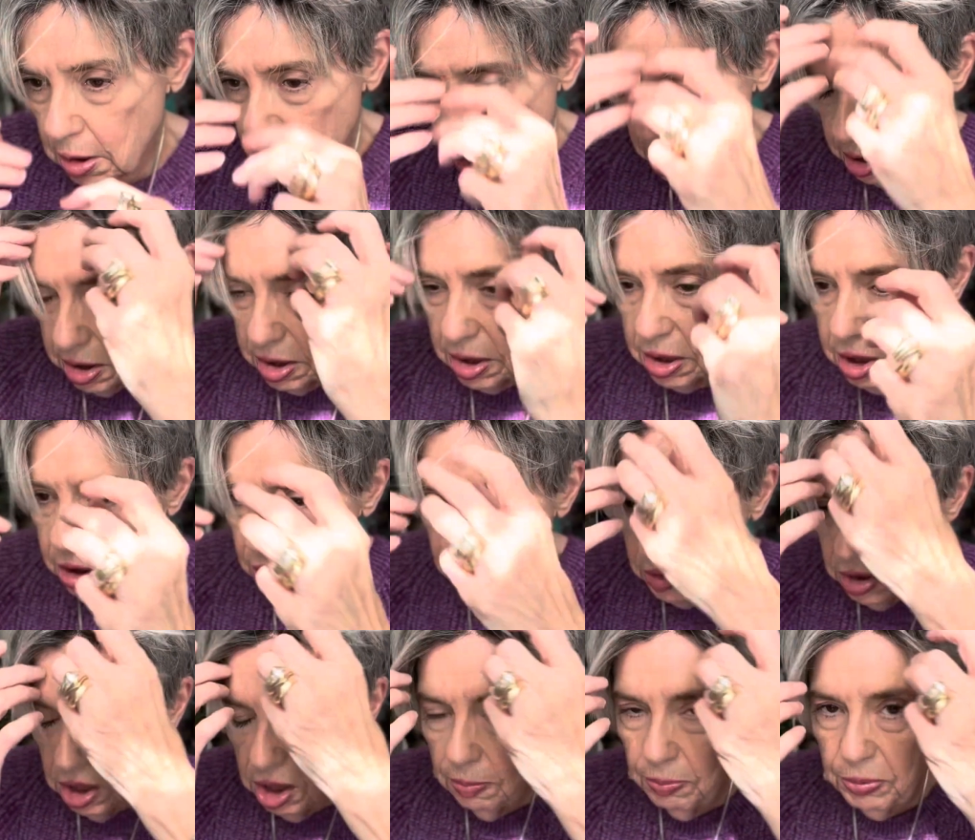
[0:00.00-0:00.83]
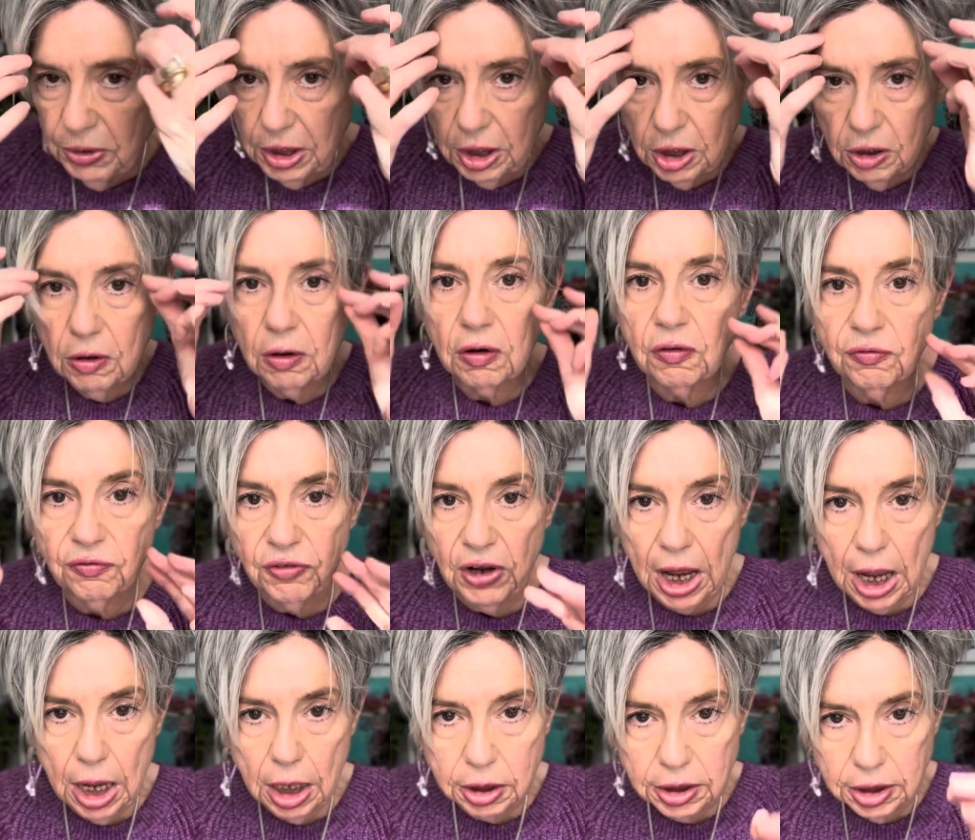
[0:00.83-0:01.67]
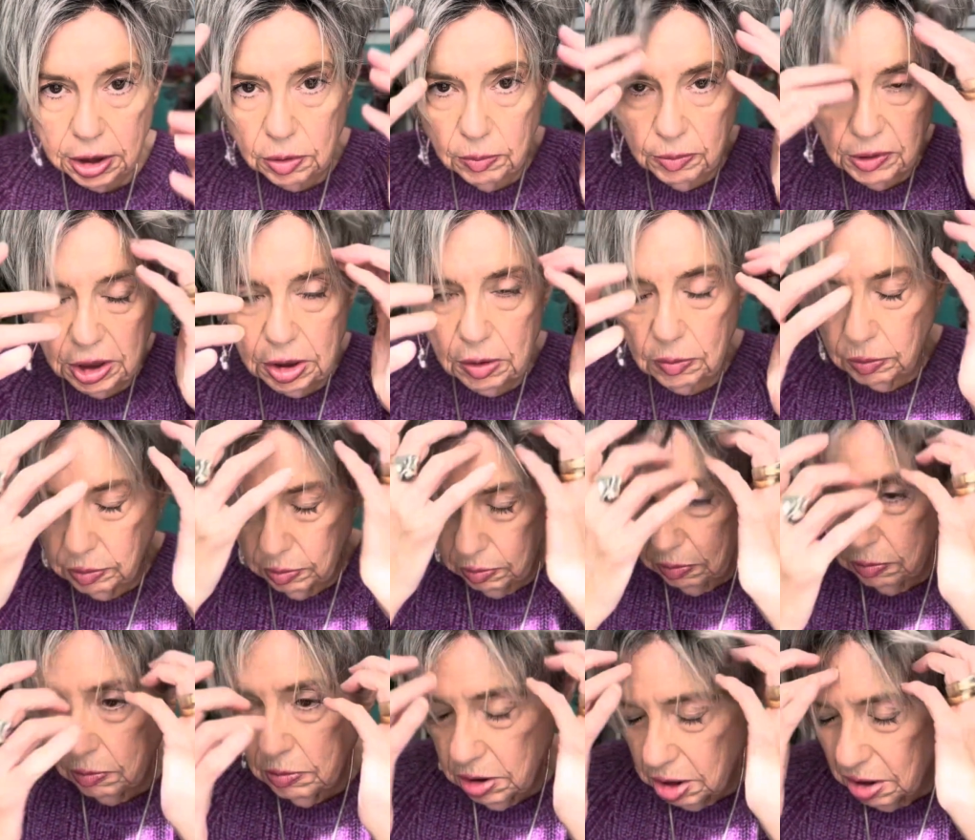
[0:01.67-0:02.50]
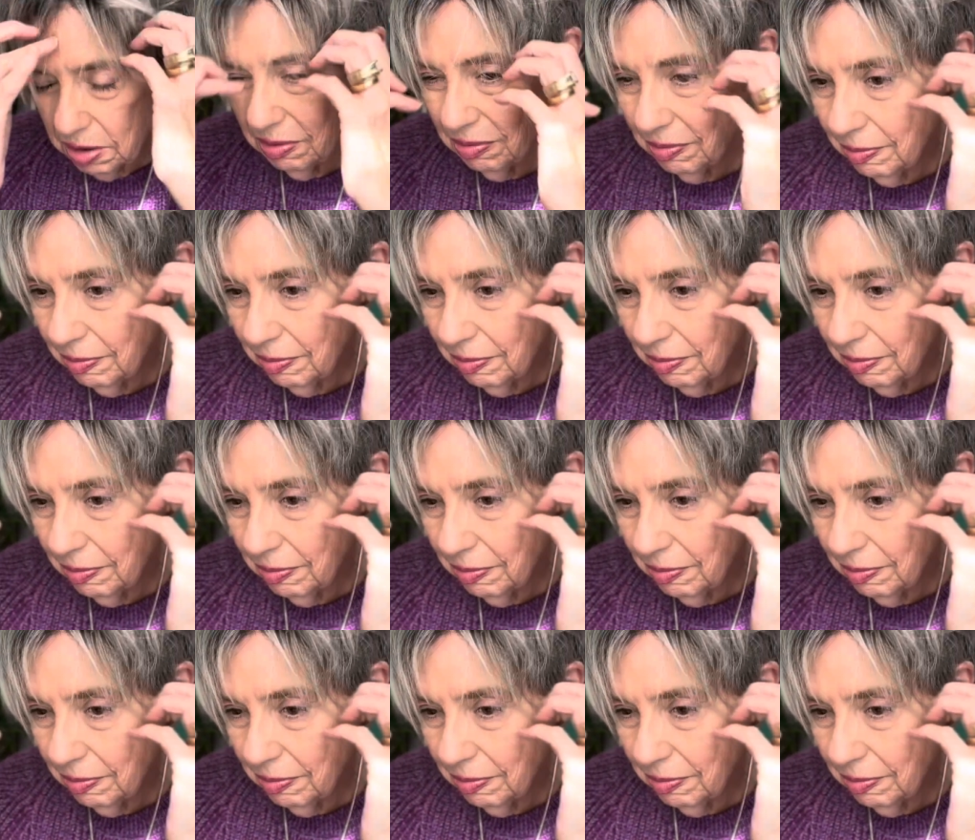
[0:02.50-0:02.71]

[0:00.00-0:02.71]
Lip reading: Still keeping your volume at the root.